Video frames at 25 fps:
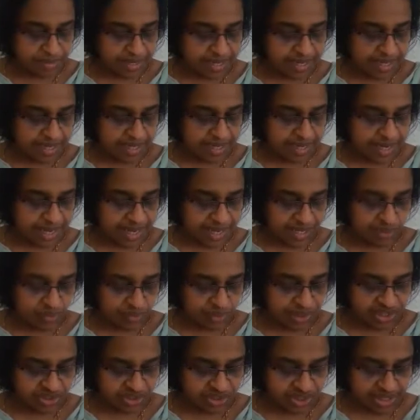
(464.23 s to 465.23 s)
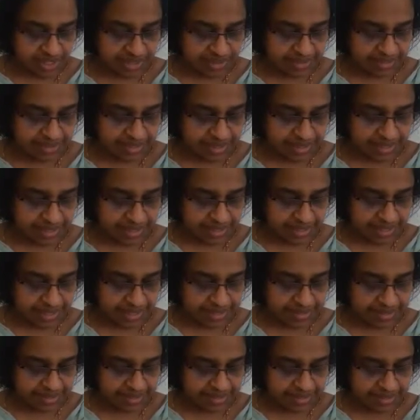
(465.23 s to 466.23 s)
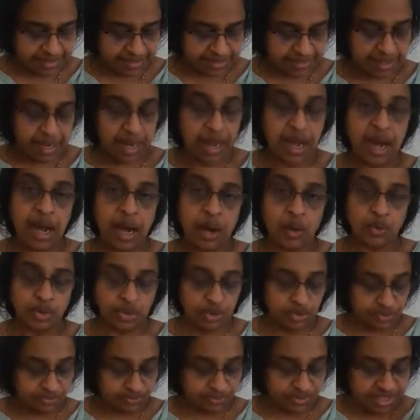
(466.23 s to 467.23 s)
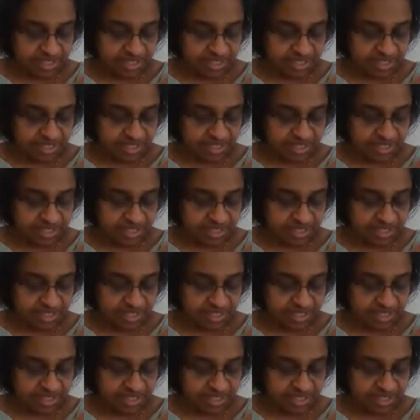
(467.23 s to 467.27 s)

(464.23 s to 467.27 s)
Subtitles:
blood and which things are entered out or